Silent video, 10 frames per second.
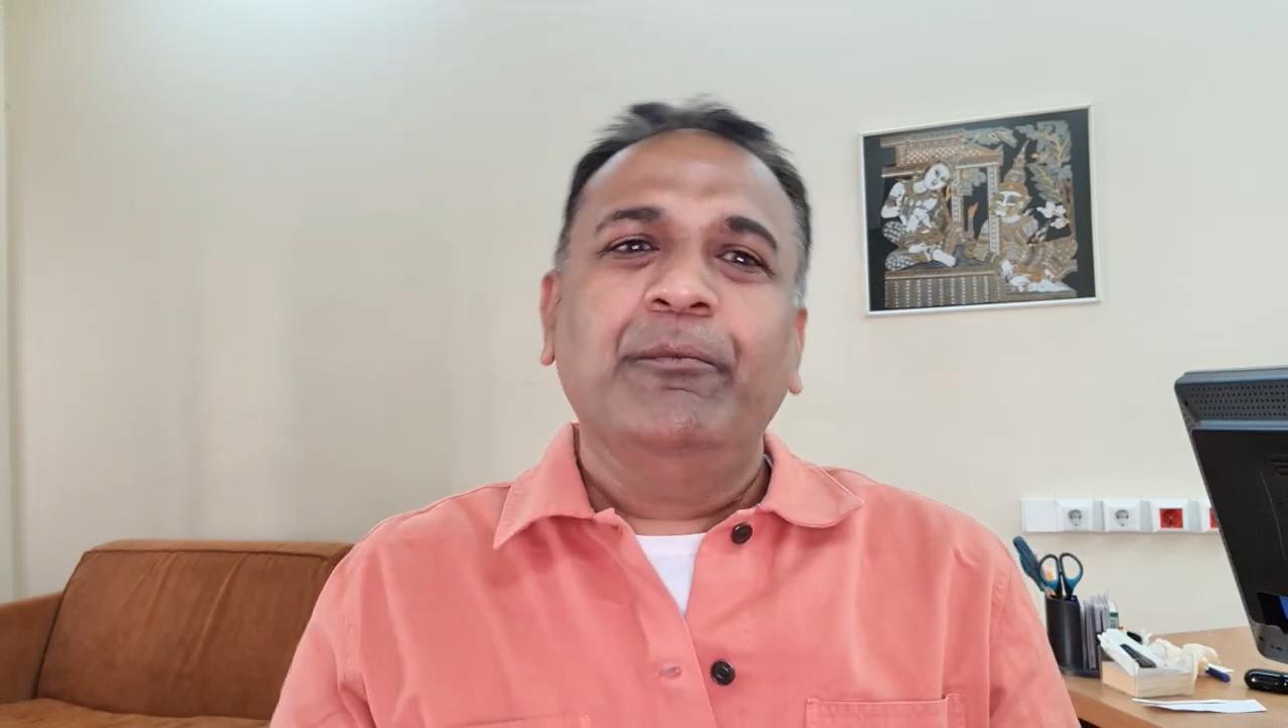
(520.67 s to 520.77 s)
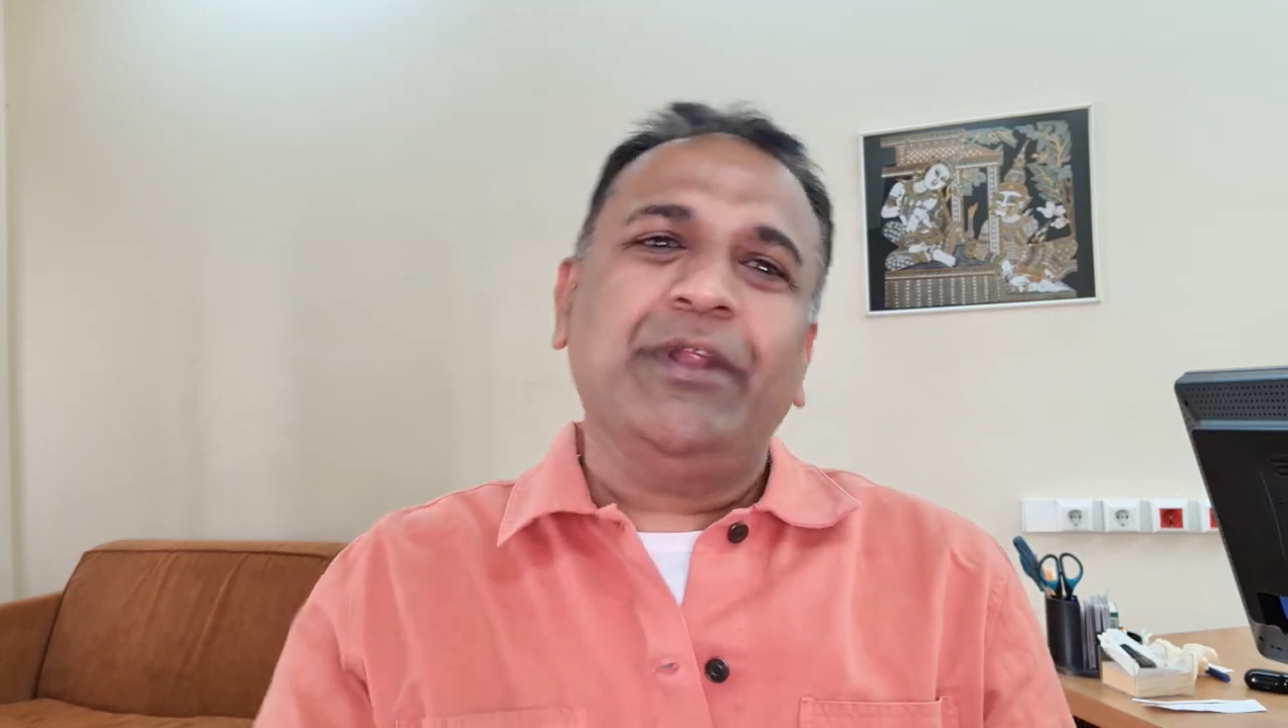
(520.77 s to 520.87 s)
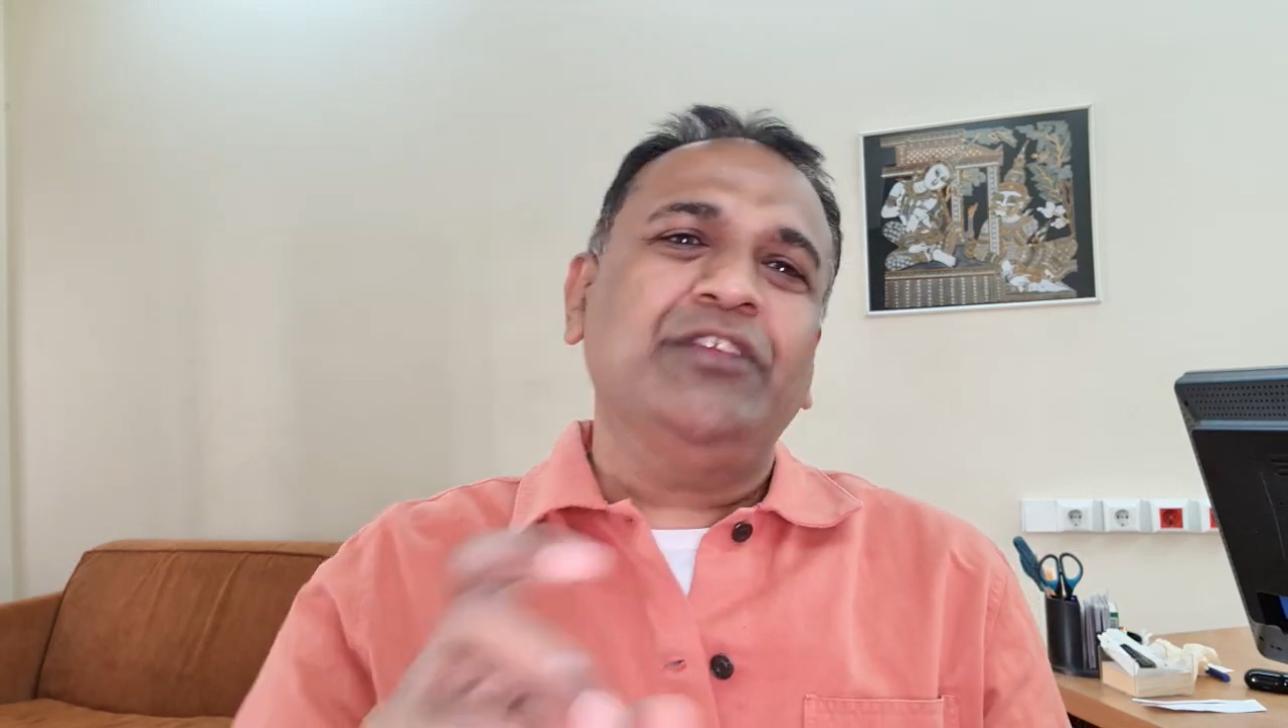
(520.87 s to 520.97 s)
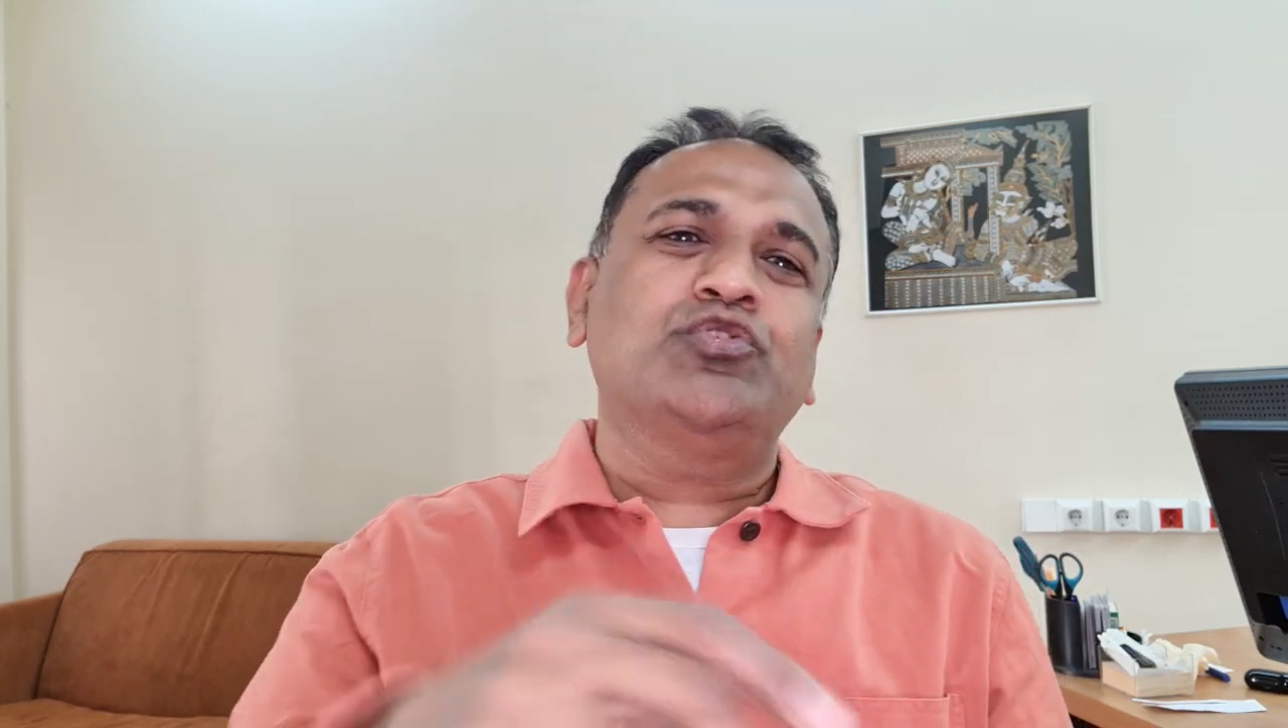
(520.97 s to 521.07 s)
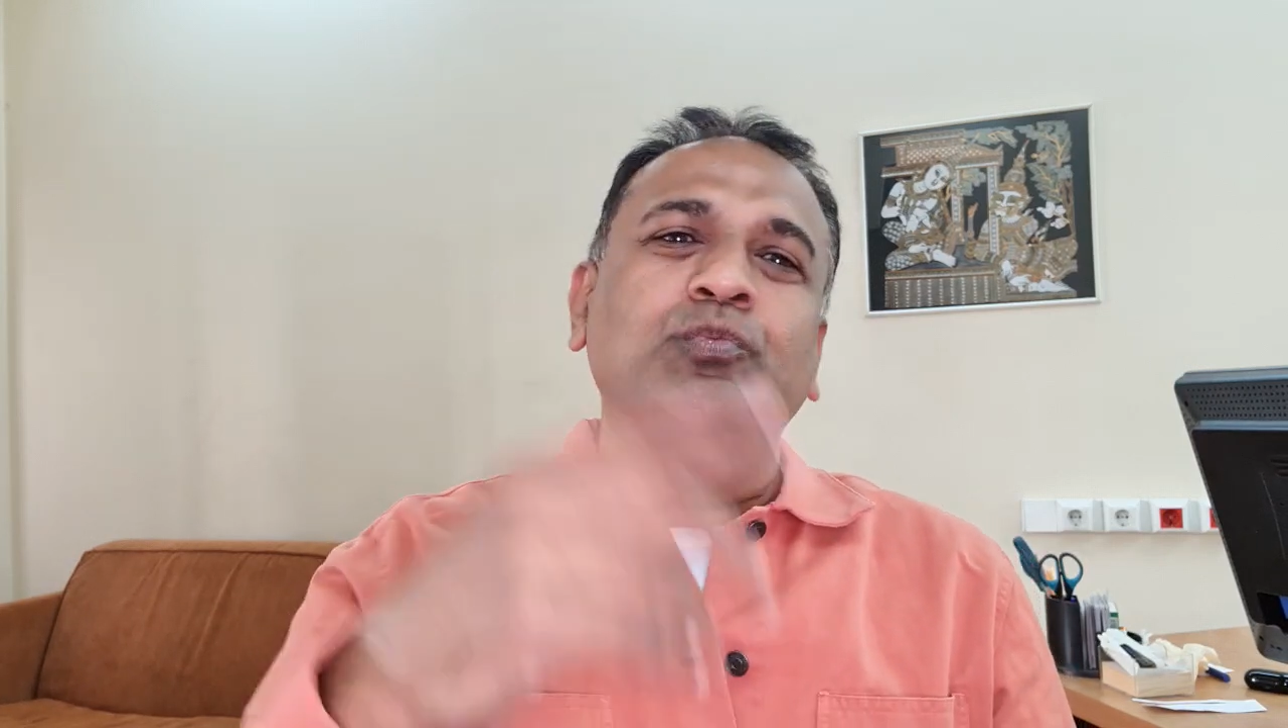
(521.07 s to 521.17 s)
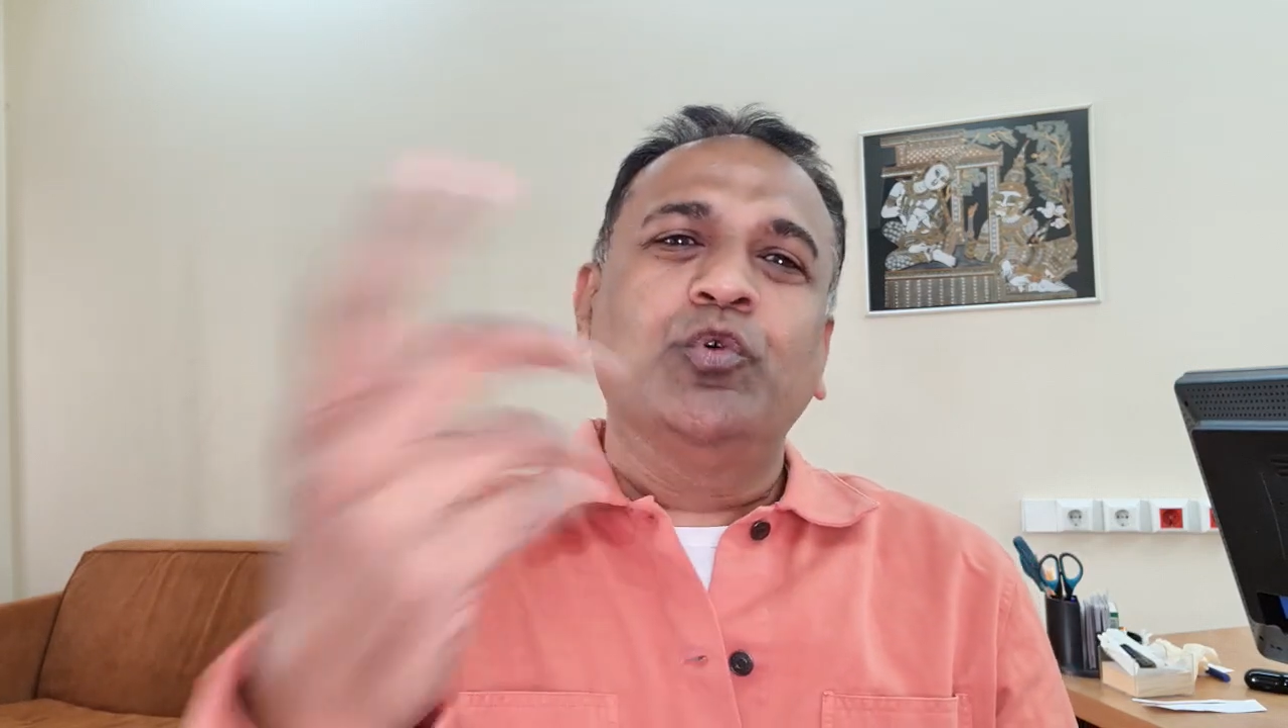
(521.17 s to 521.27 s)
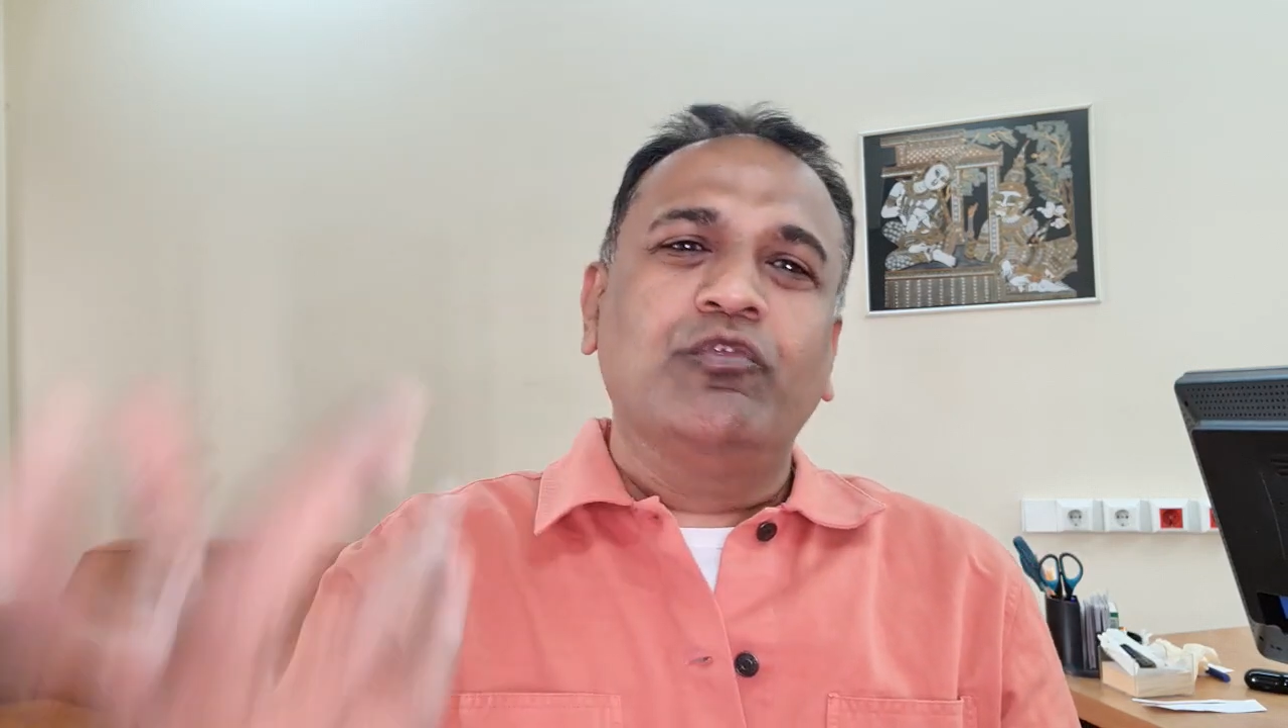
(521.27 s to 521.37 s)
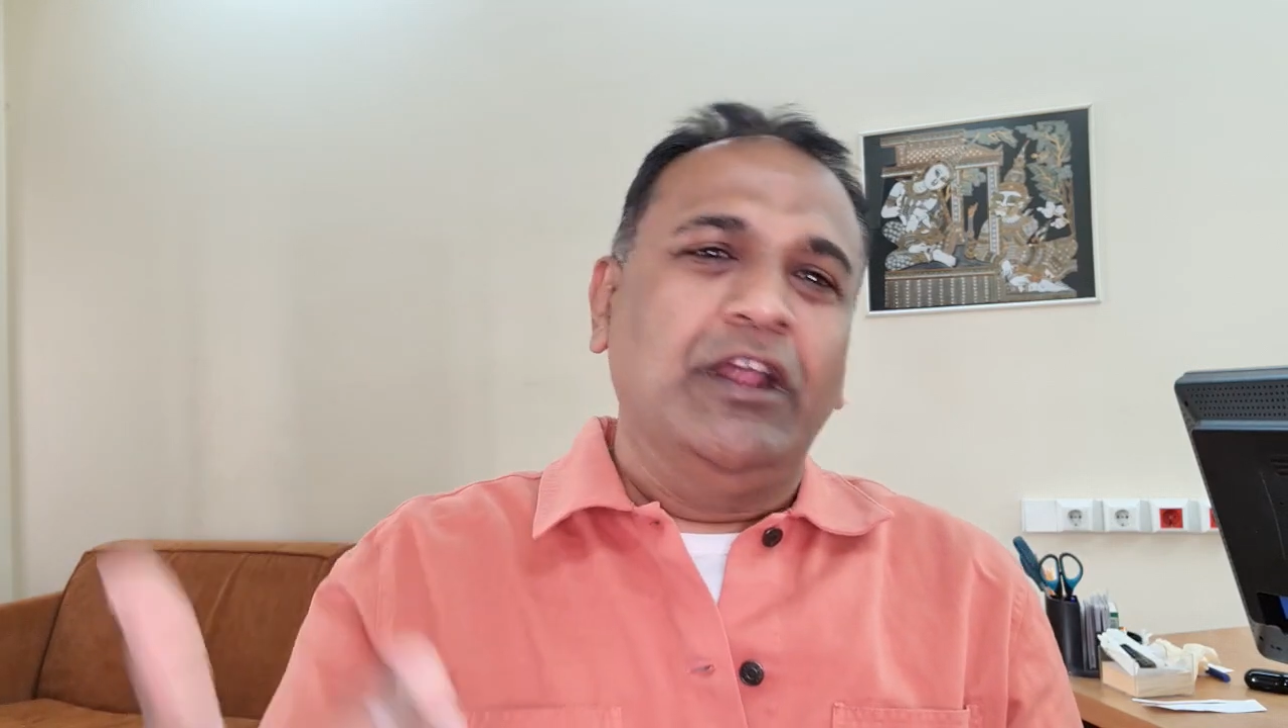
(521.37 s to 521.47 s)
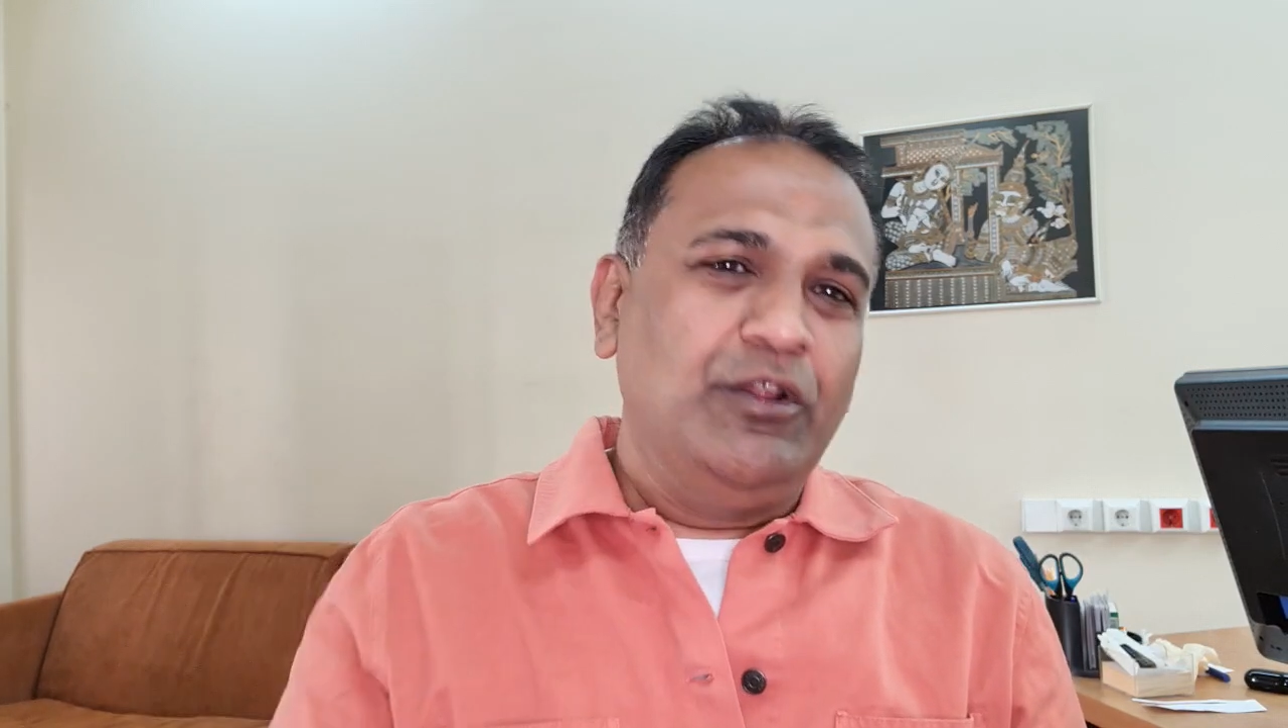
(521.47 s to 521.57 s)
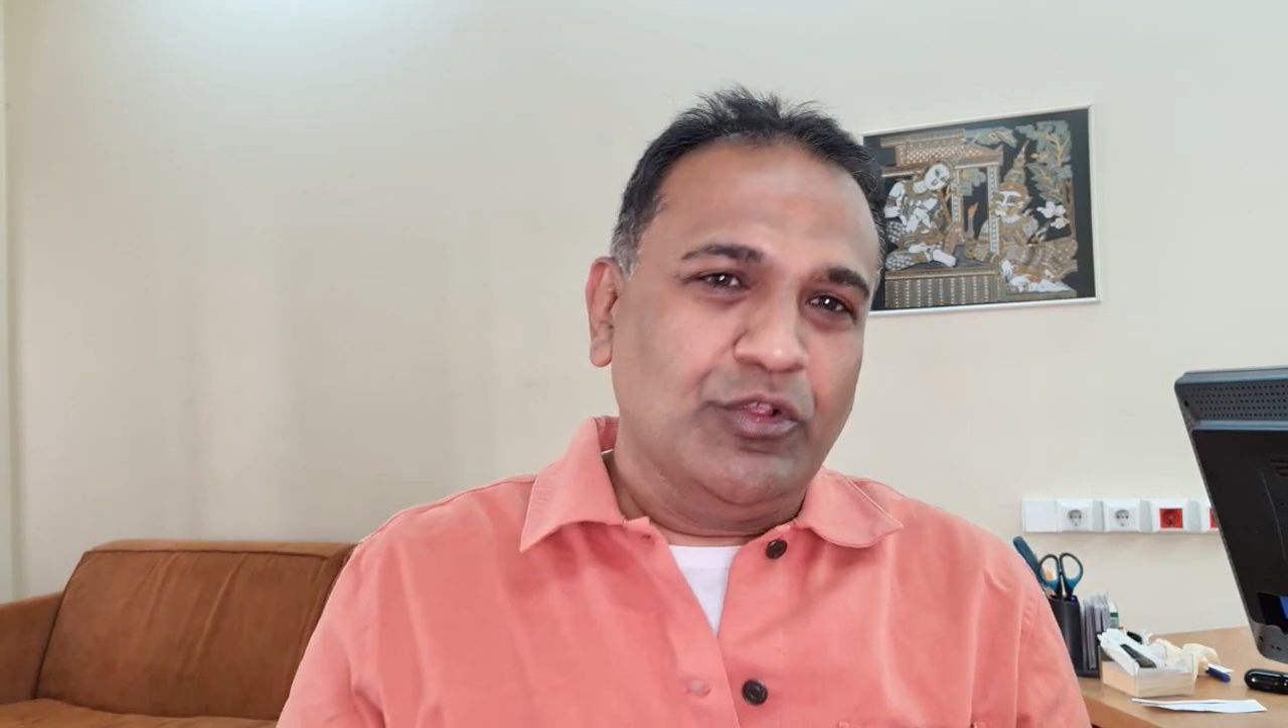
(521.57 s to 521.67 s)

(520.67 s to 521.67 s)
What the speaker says: price to book value.